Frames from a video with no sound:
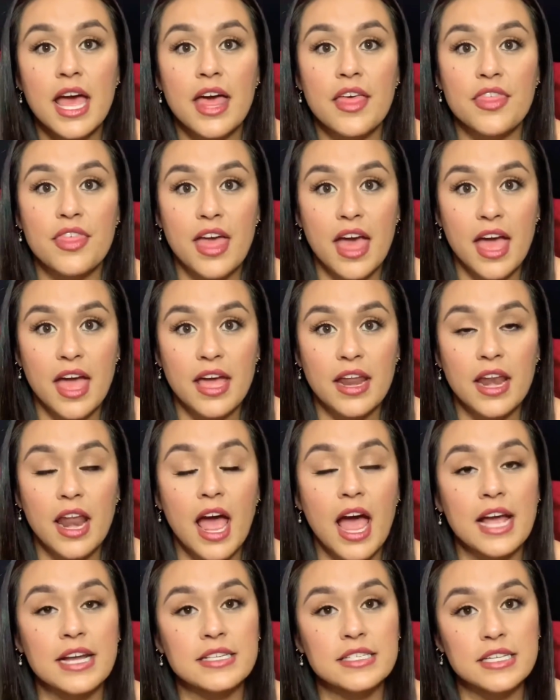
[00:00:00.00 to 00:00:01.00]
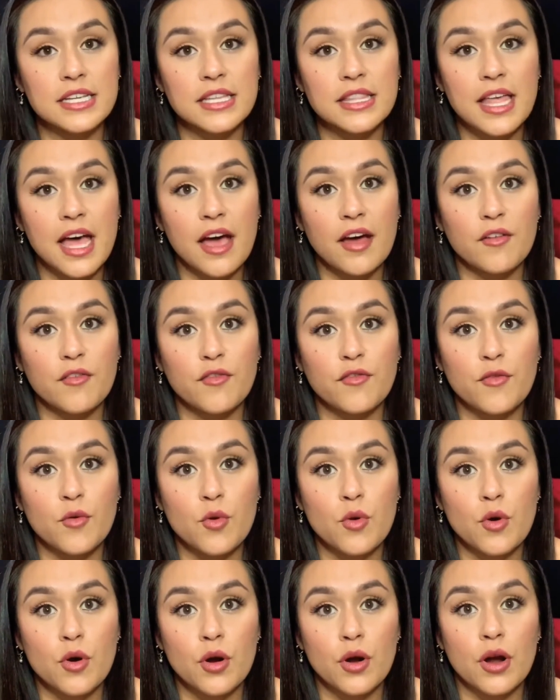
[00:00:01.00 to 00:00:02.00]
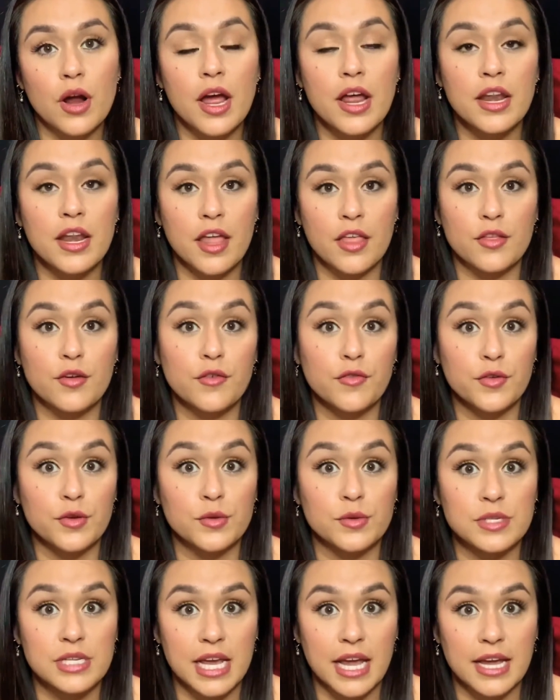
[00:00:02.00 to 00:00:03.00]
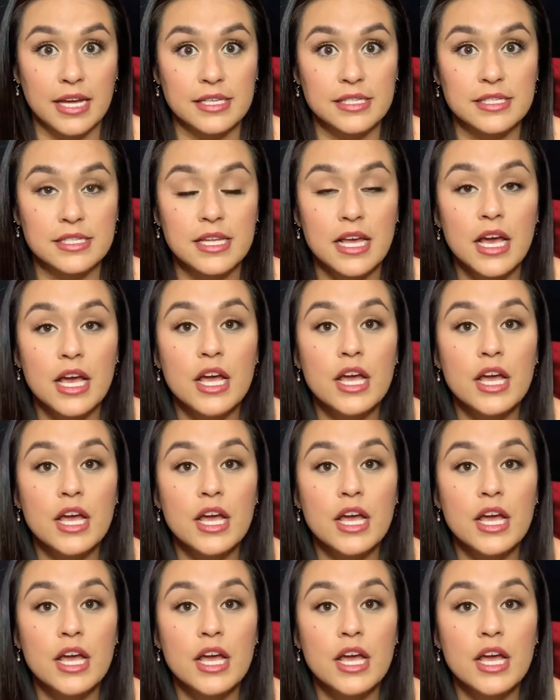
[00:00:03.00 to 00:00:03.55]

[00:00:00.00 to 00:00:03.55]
Then I did that for another few days.